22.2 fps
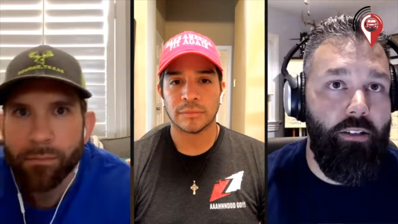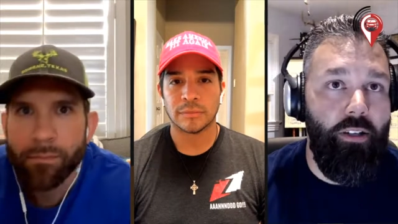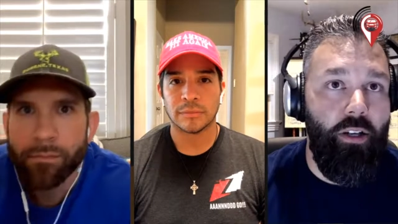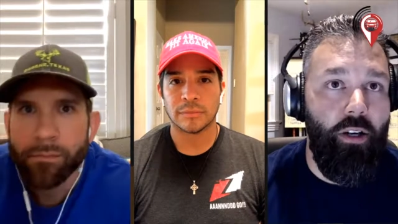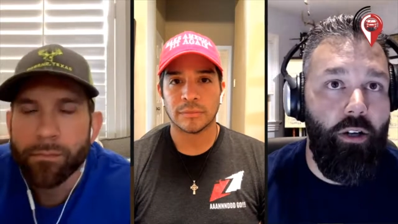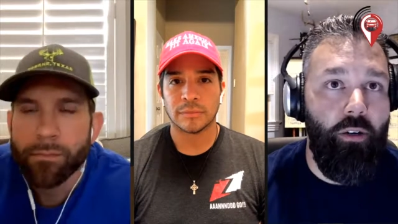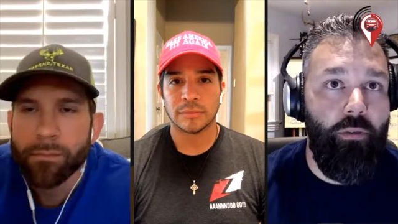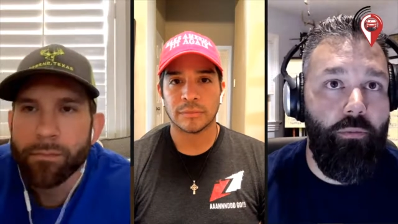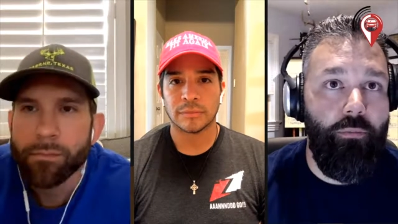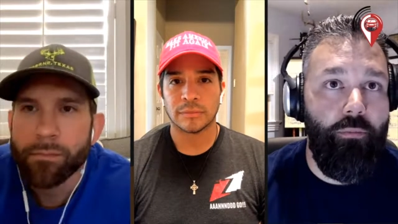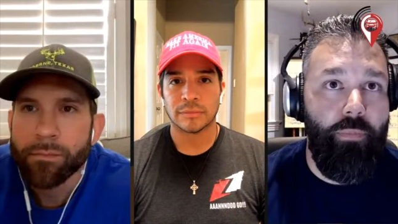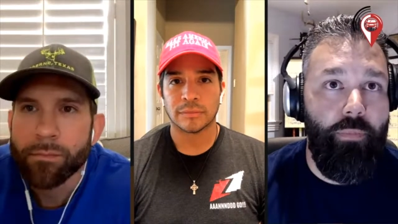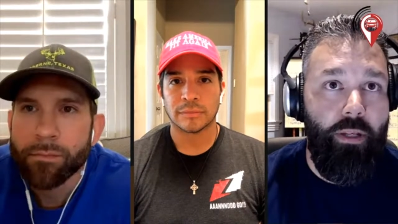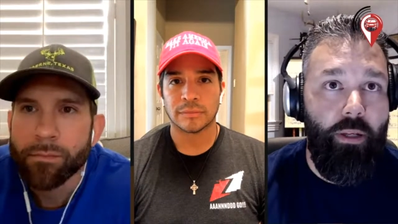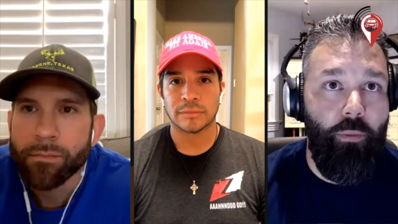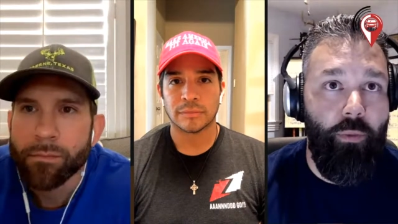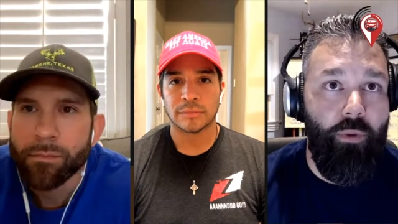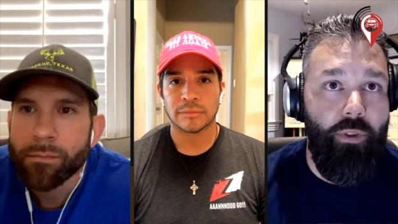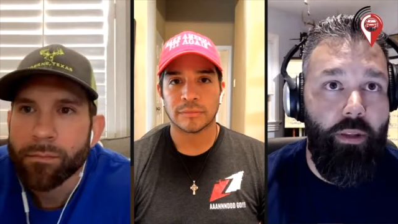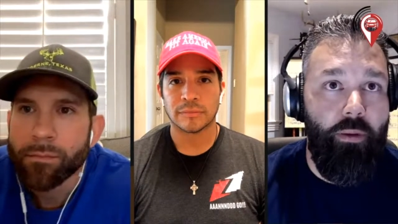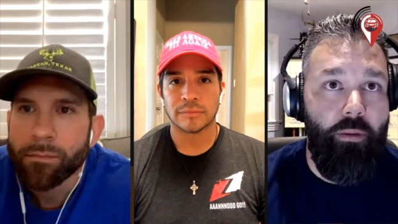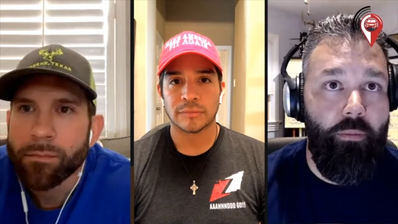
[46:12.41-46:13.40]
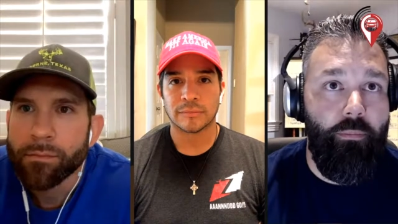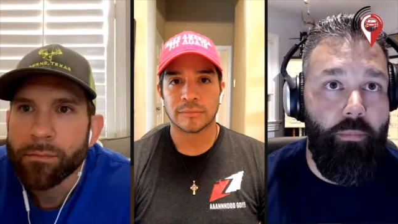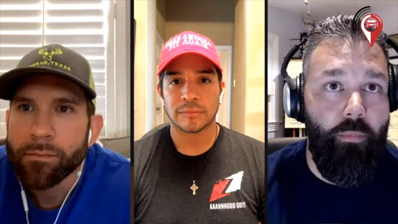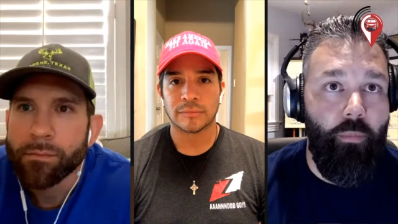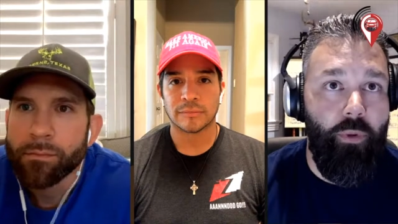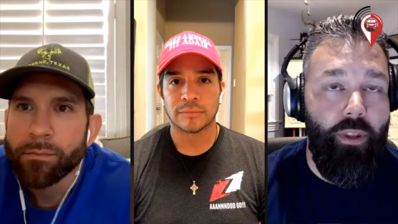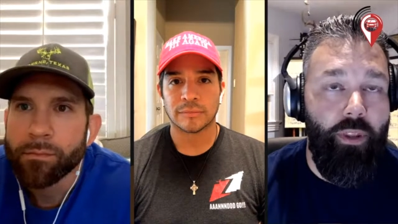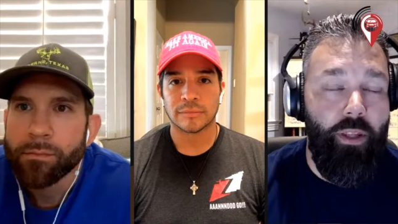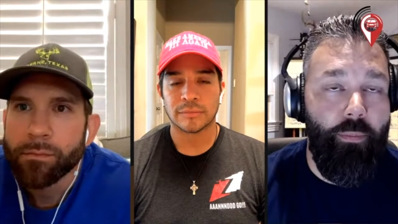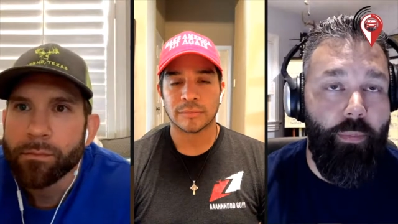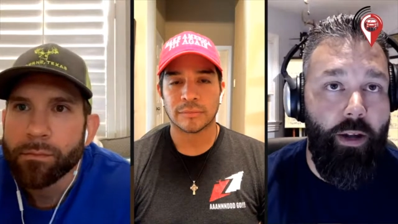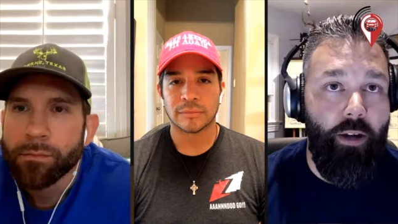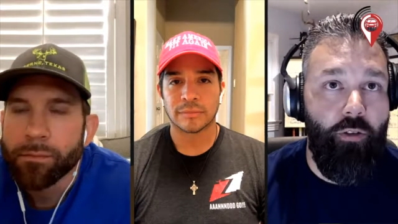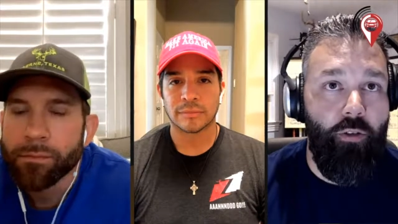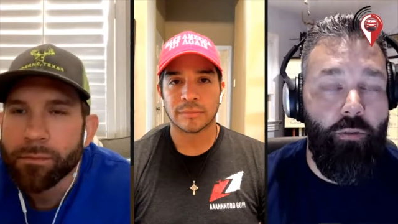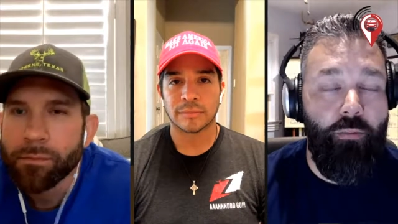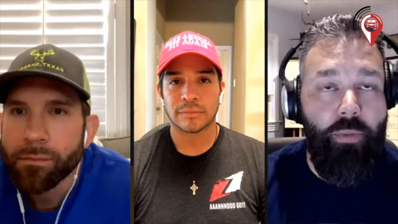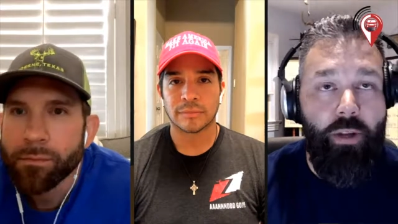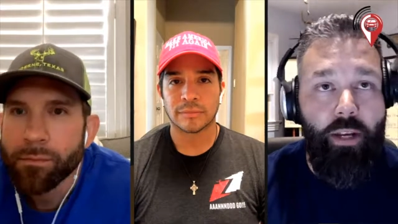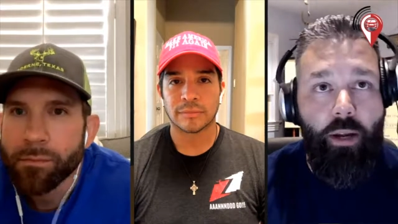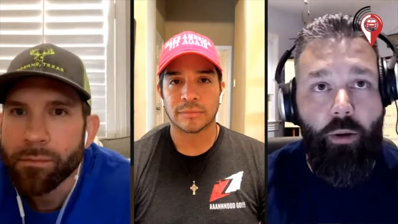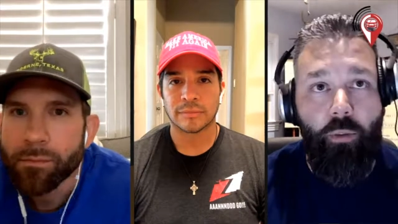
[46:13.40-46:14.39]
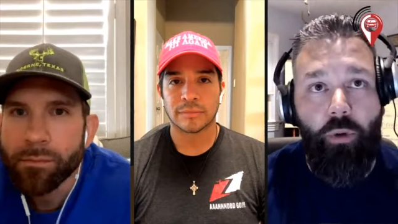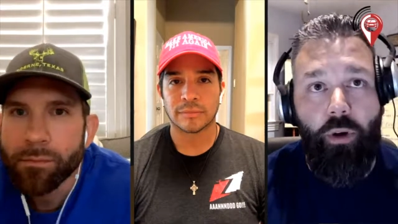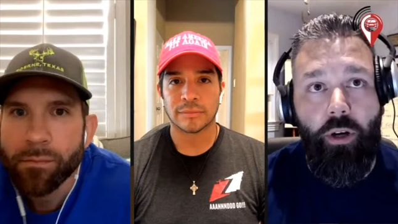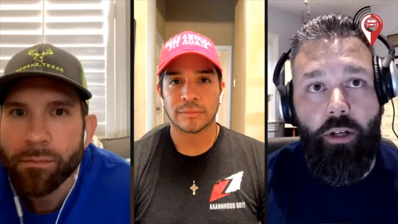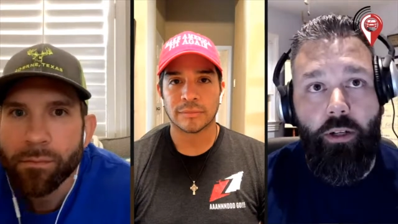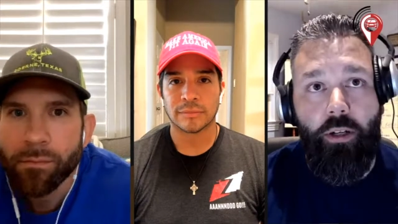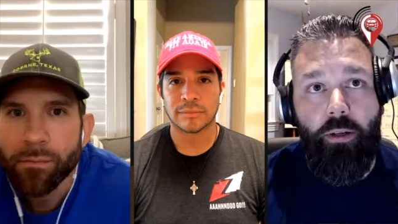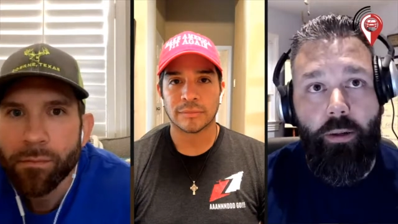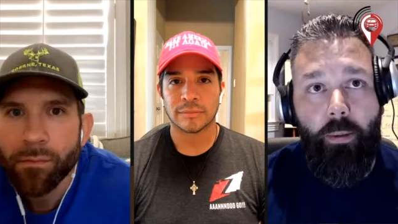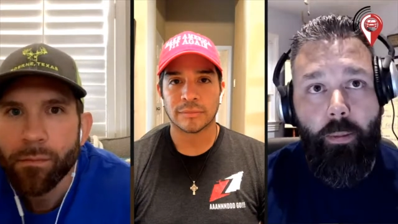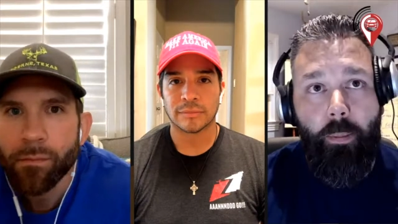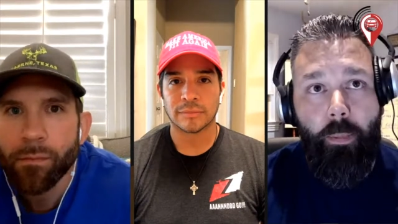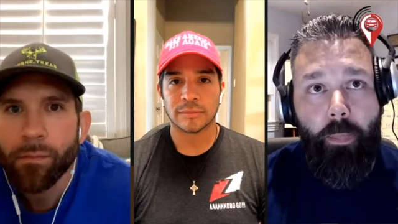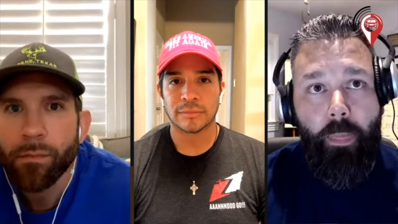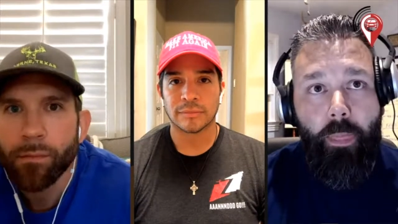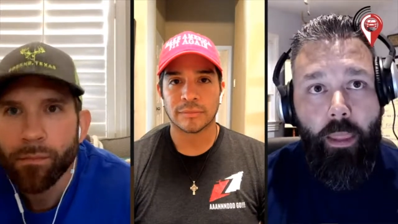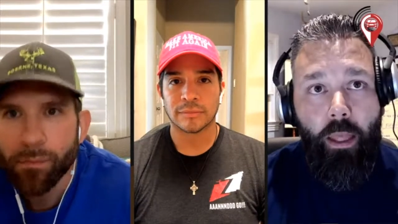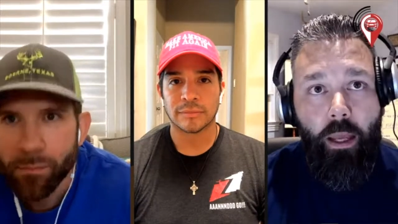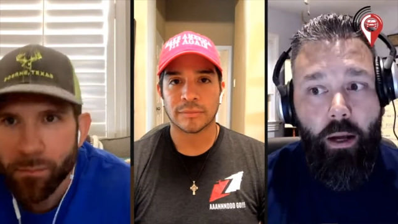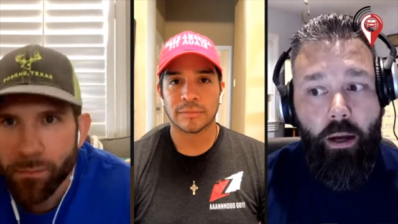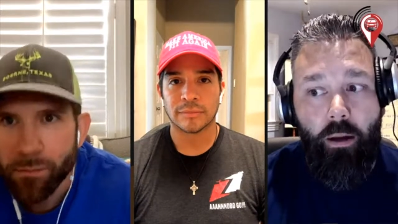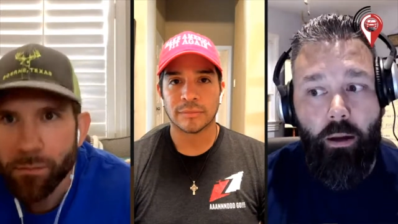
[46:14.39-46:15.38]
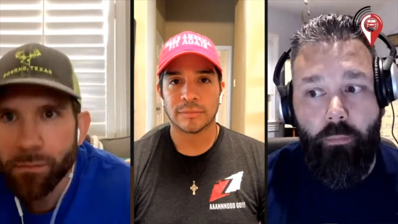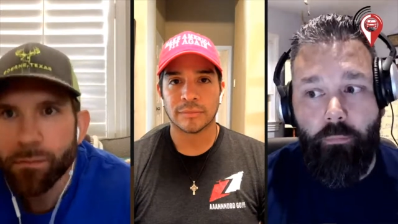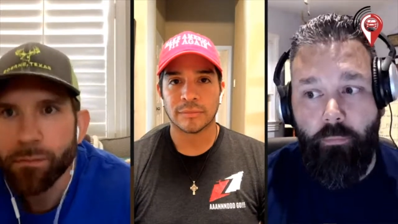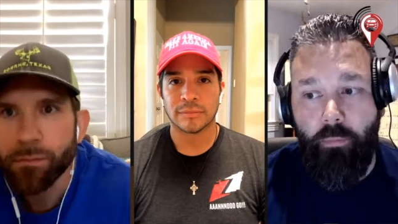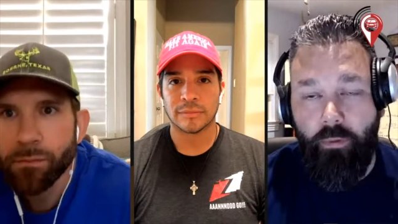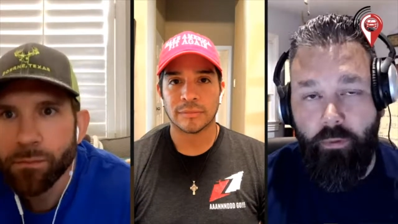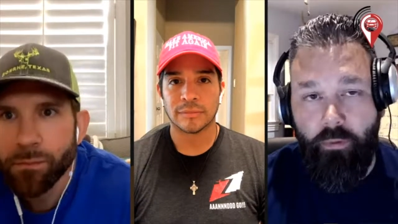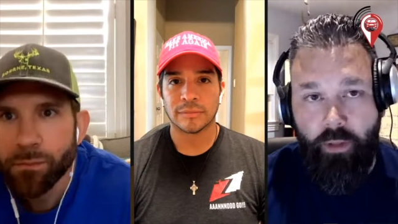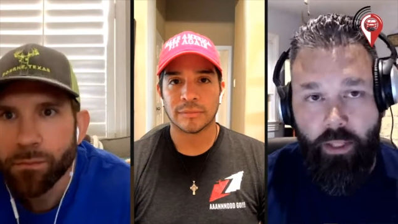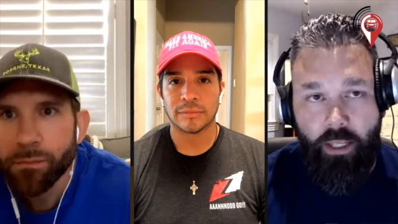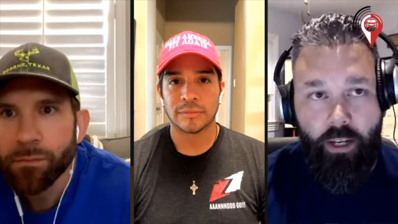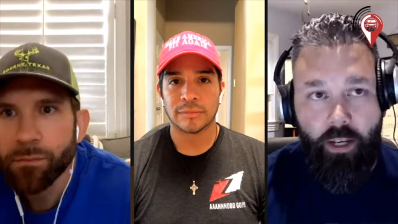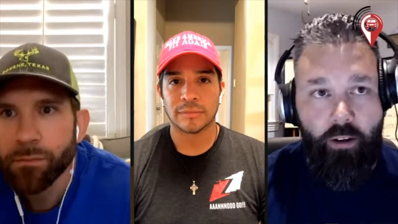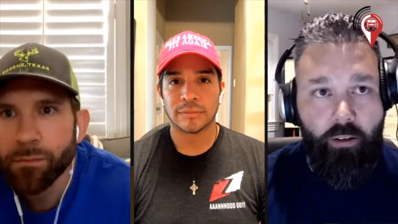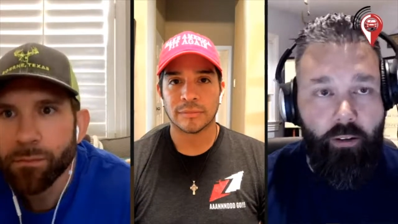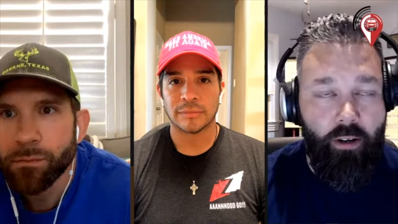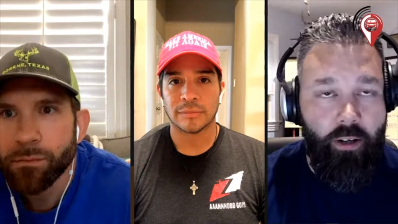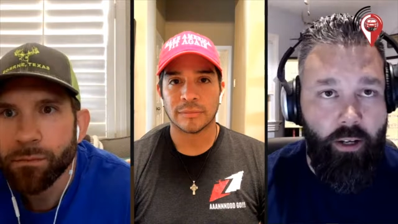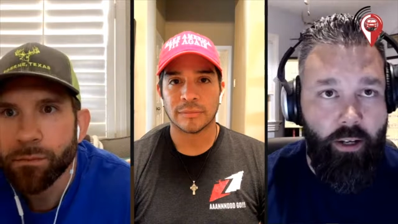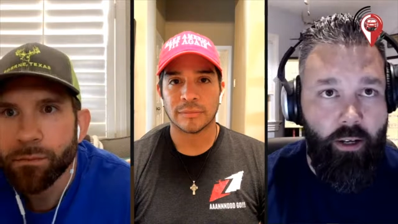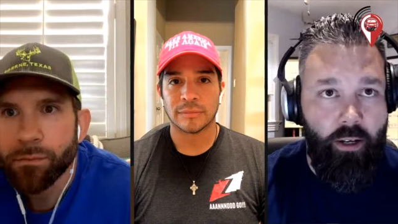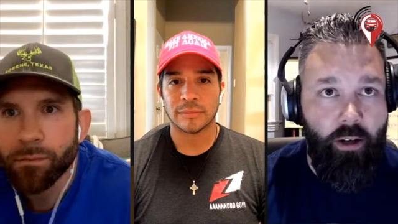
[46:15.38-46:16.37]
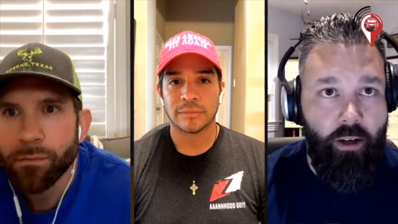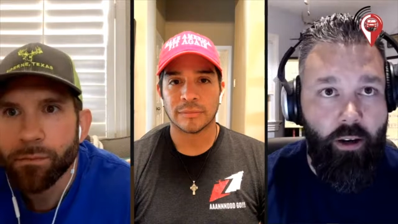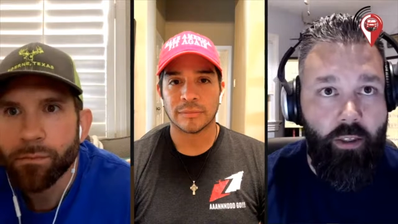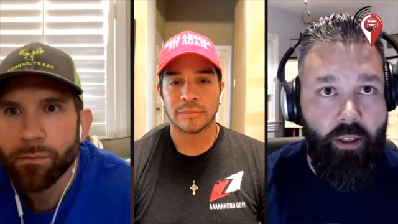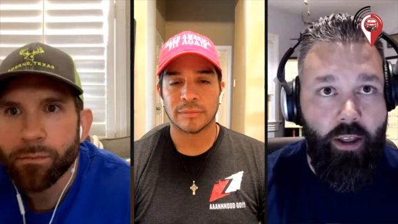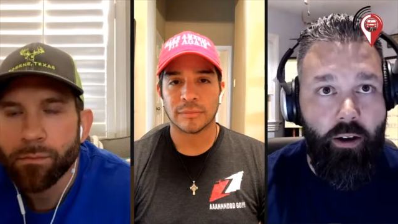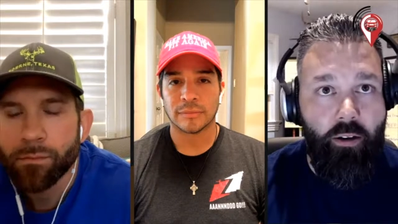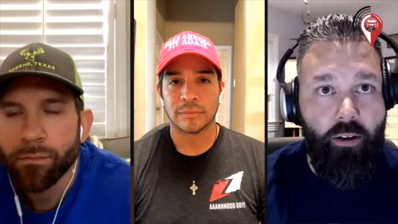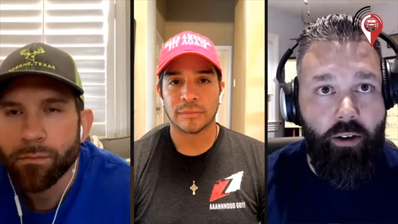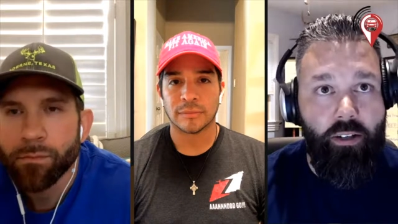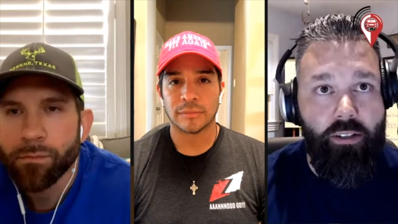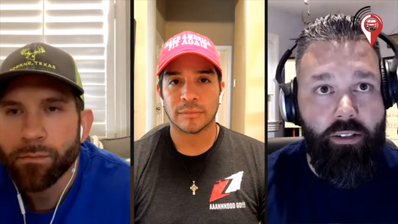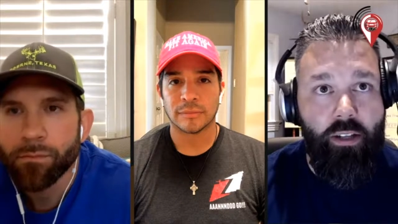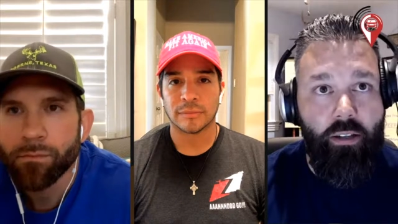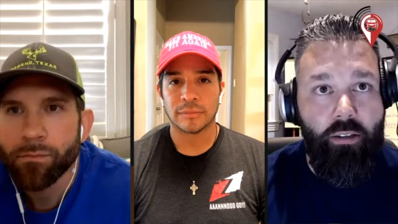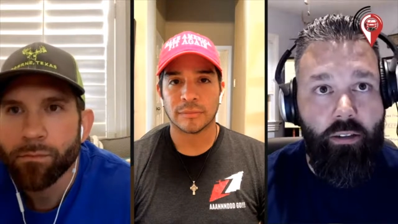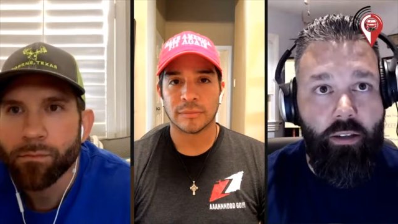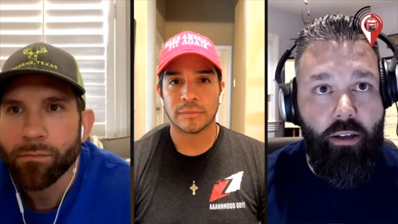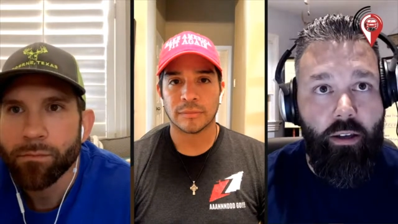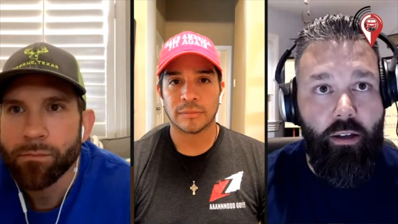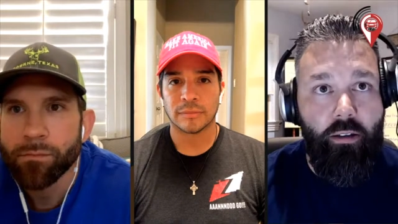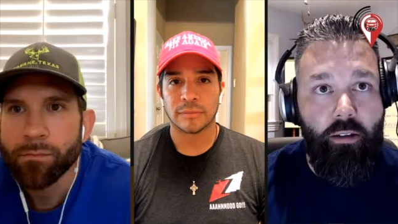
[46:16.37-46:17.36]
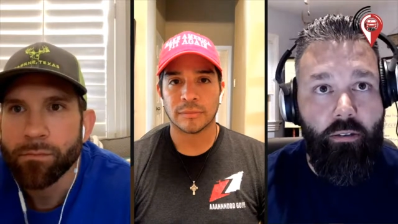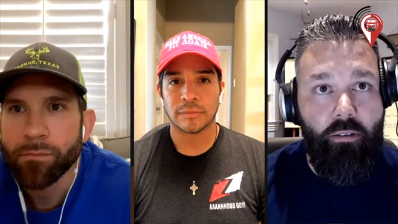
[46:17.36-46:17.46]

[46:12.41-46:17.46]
Speaker 1: You know, being within within my group, my network, um, here and in other areas that uh,